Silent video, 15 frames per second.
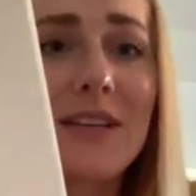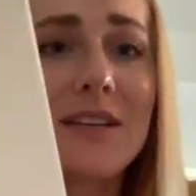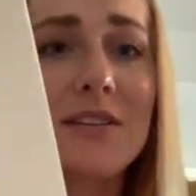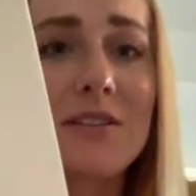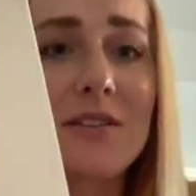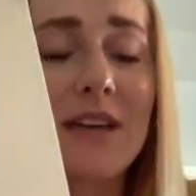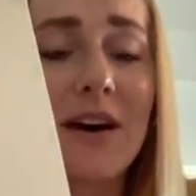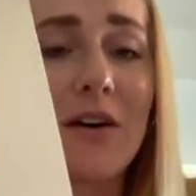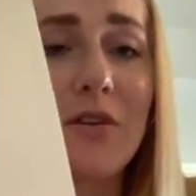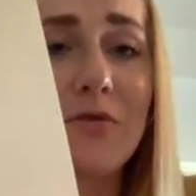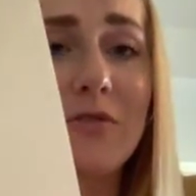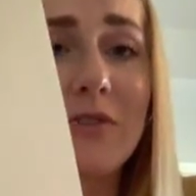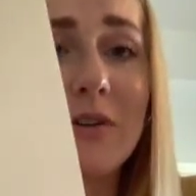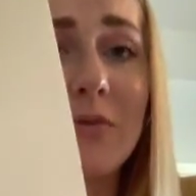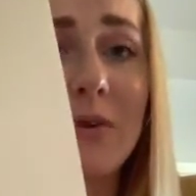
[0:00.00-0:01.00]
so that
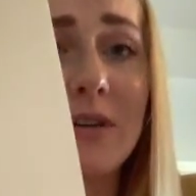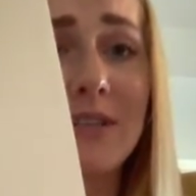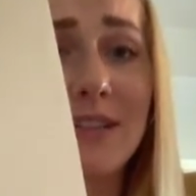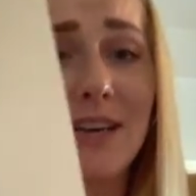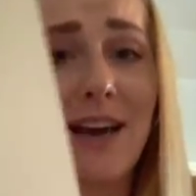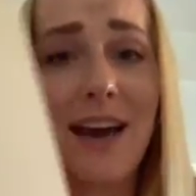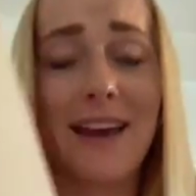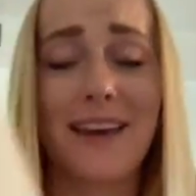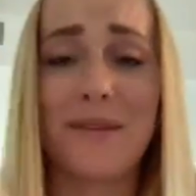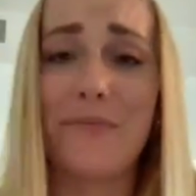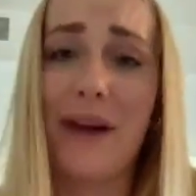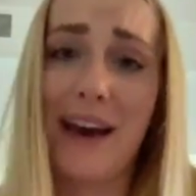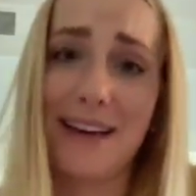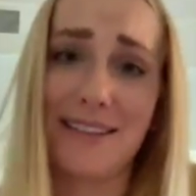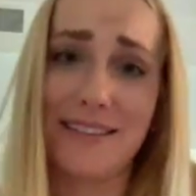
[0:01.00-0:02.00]
hopefully one day I can
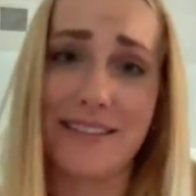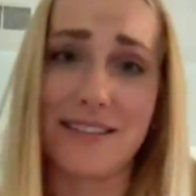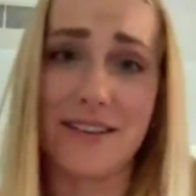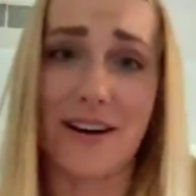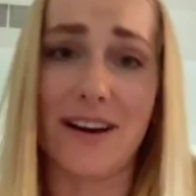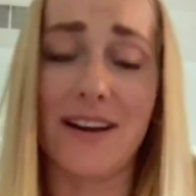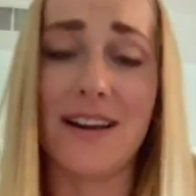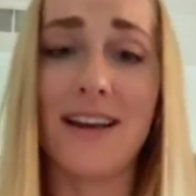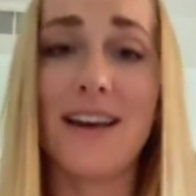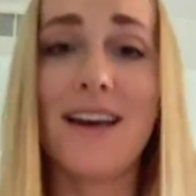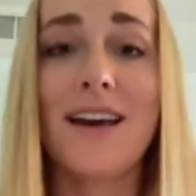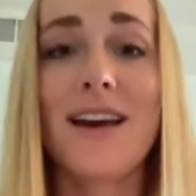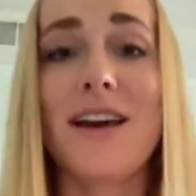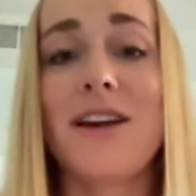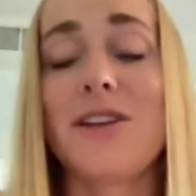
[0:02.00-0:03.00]
pass this on
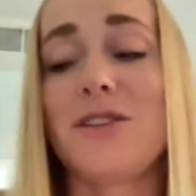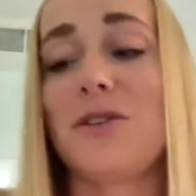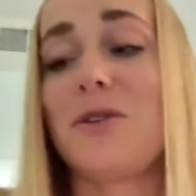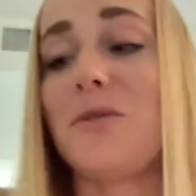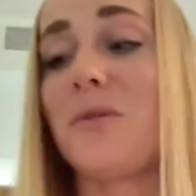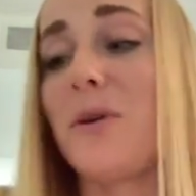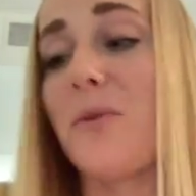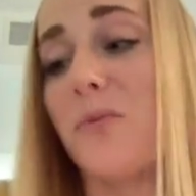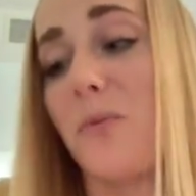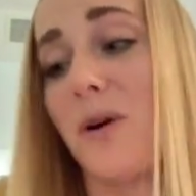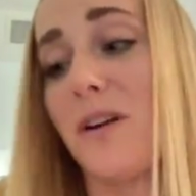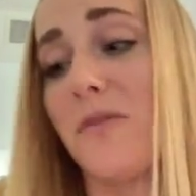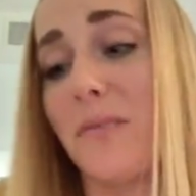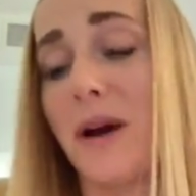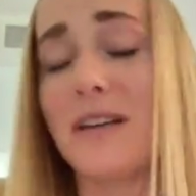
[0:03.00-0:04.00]
to
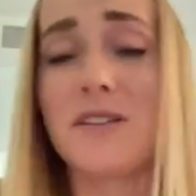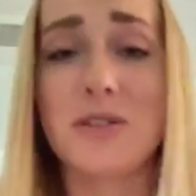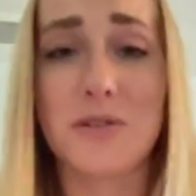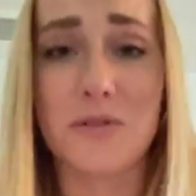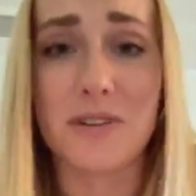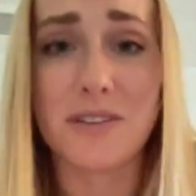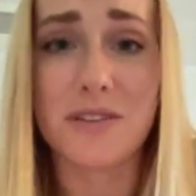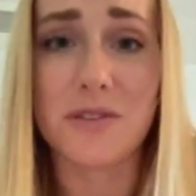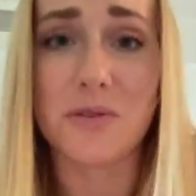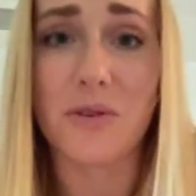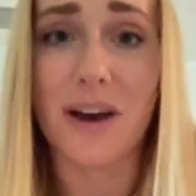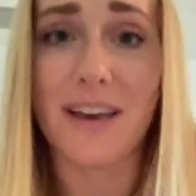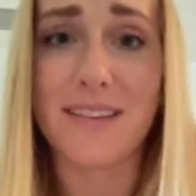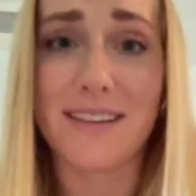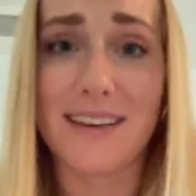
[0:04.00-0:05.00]
one of my students who
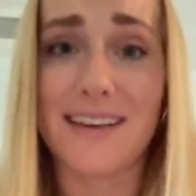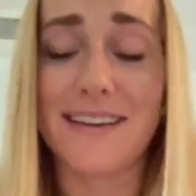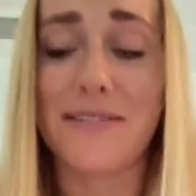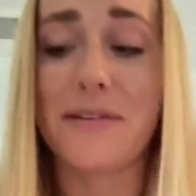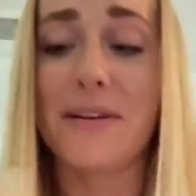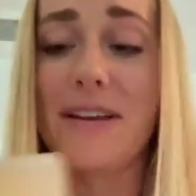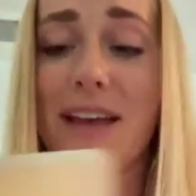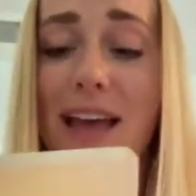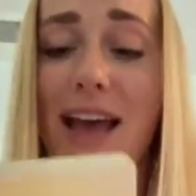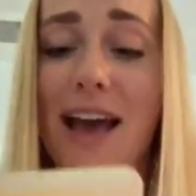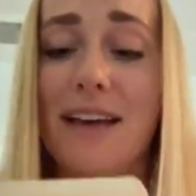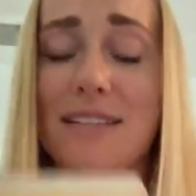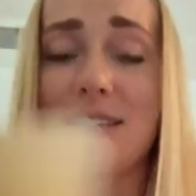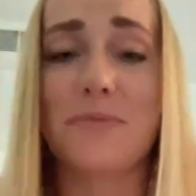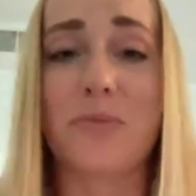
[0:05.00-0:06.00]
I think
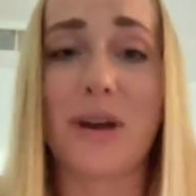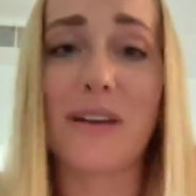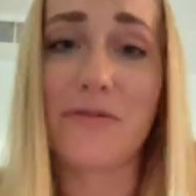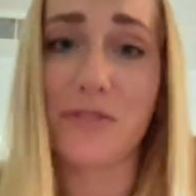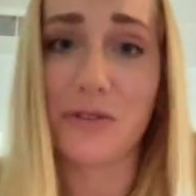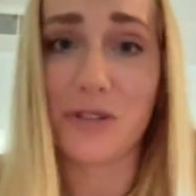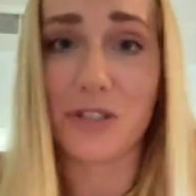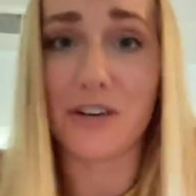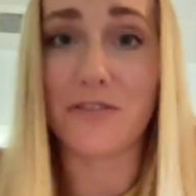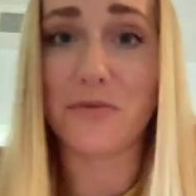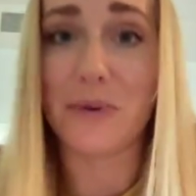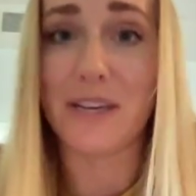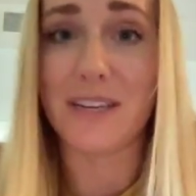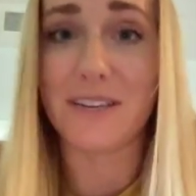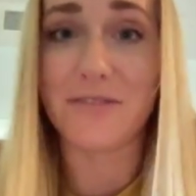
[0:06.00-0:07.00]
has a bright future of
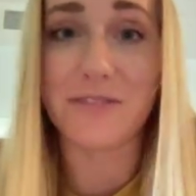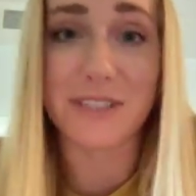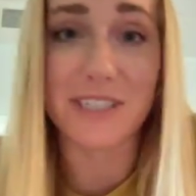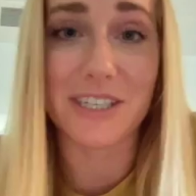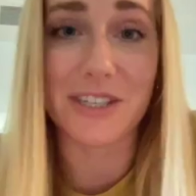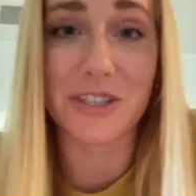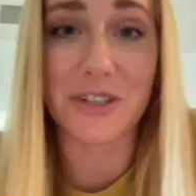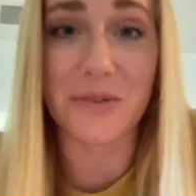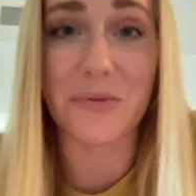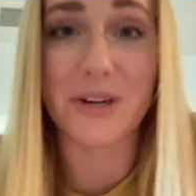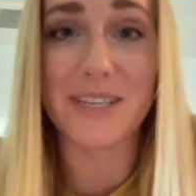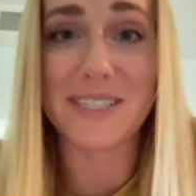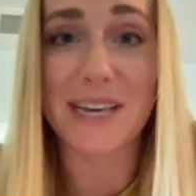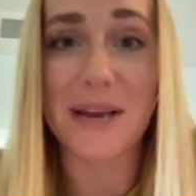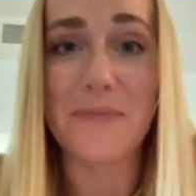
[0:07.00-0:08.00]
being a teacher
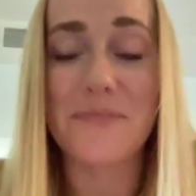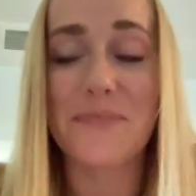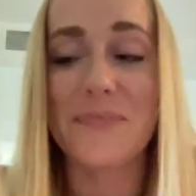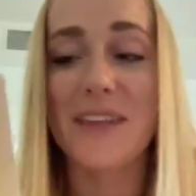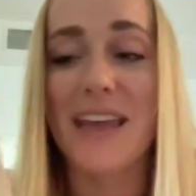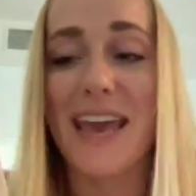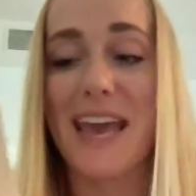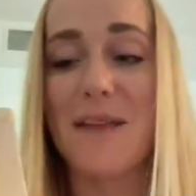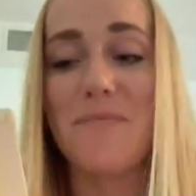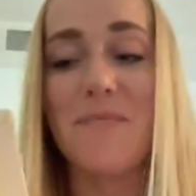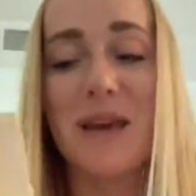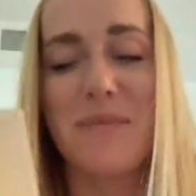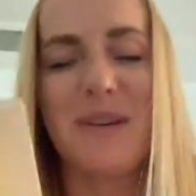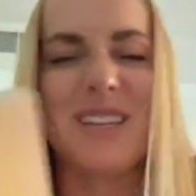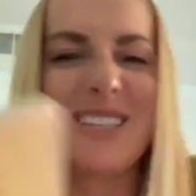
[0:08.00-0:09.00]
one day, and
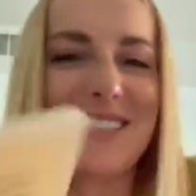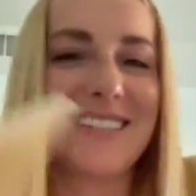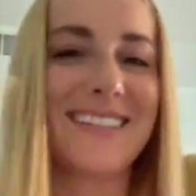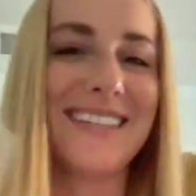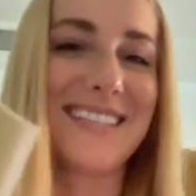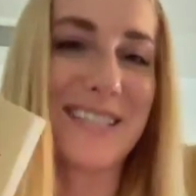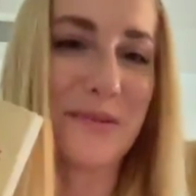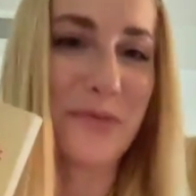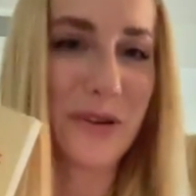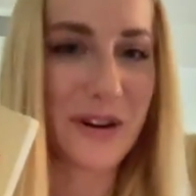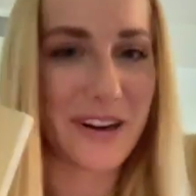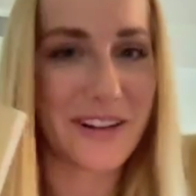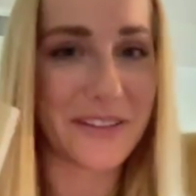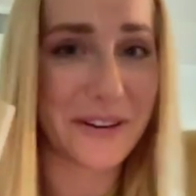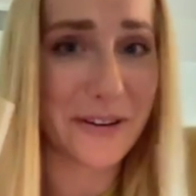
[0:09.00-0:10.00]
maybe just needs some work
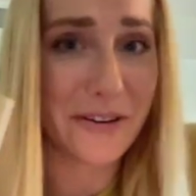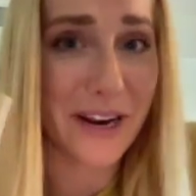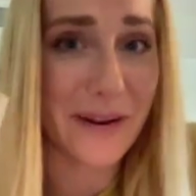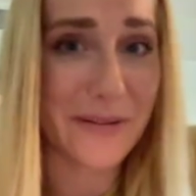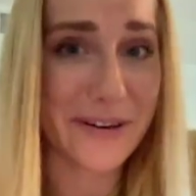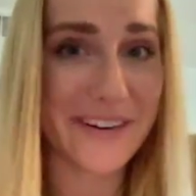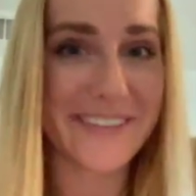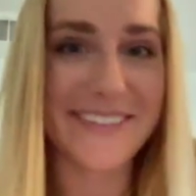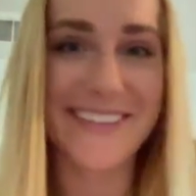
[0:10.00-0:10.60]
on their grammar.